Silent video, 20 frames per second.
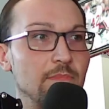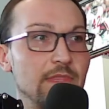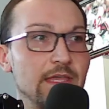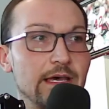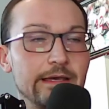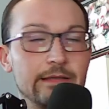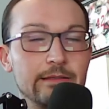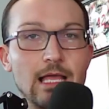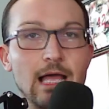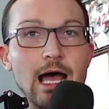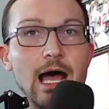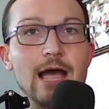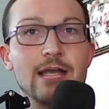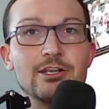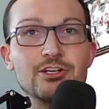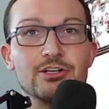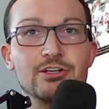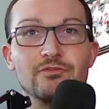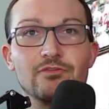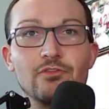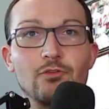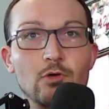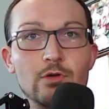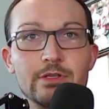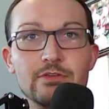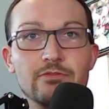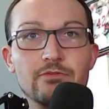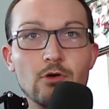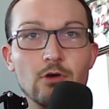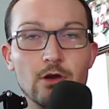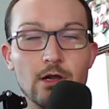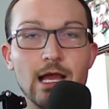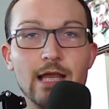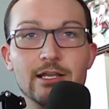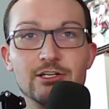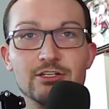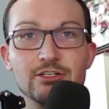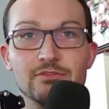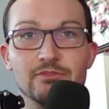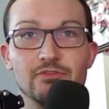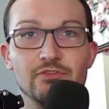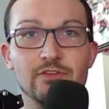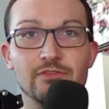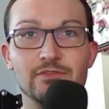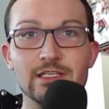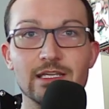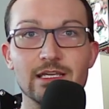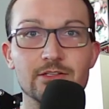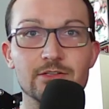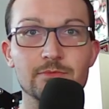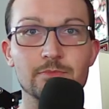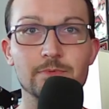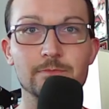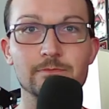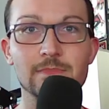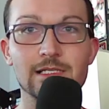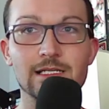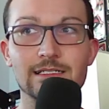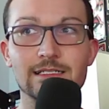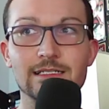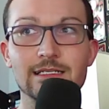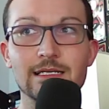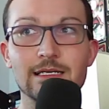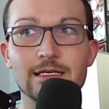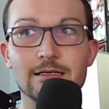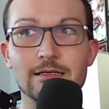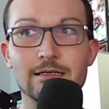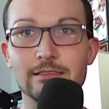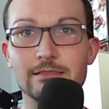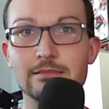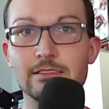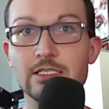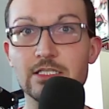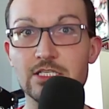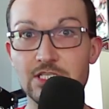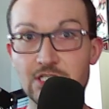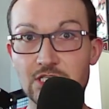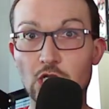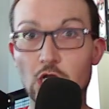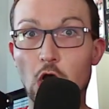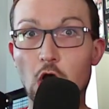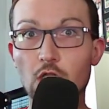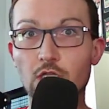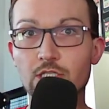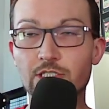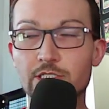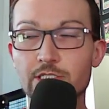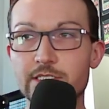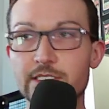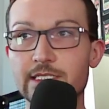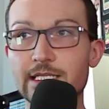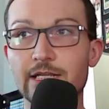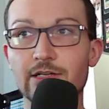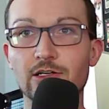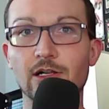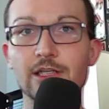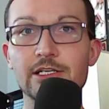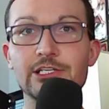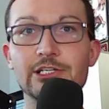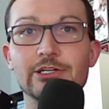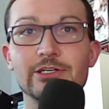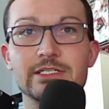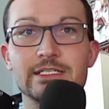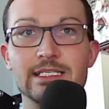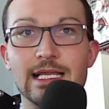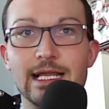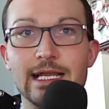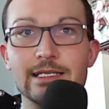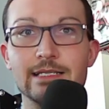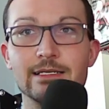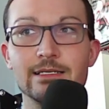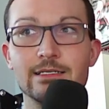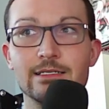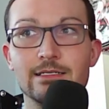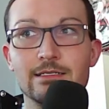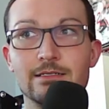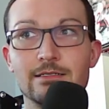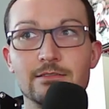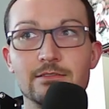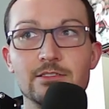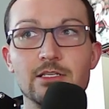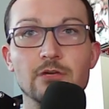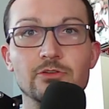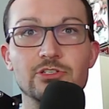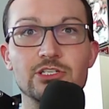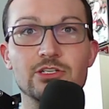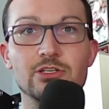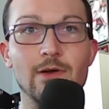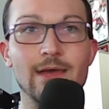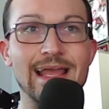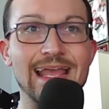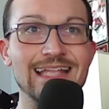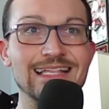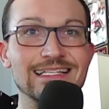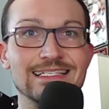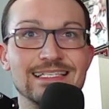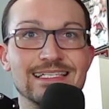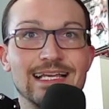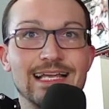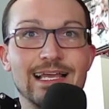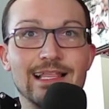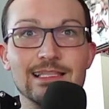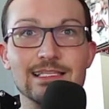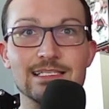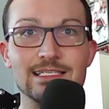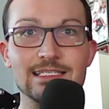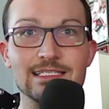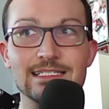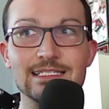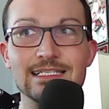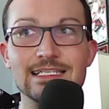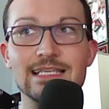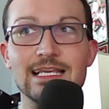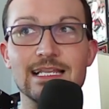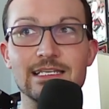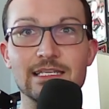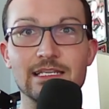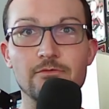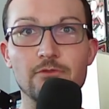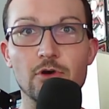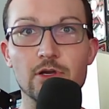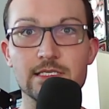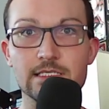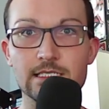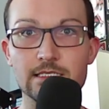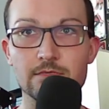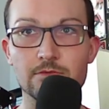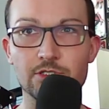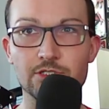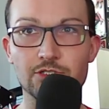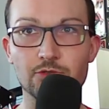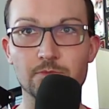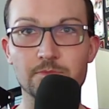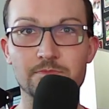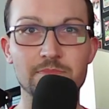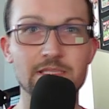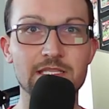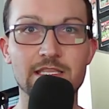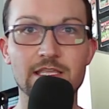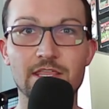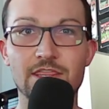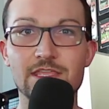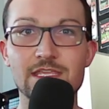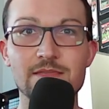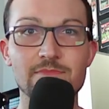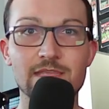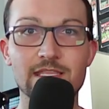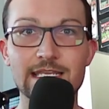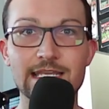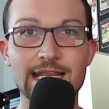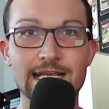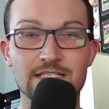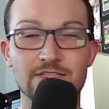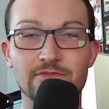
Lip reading: the 144, 150 other scholars that are on your side. No, just go ahead and silence the dissenting voices, which will be the theme of the next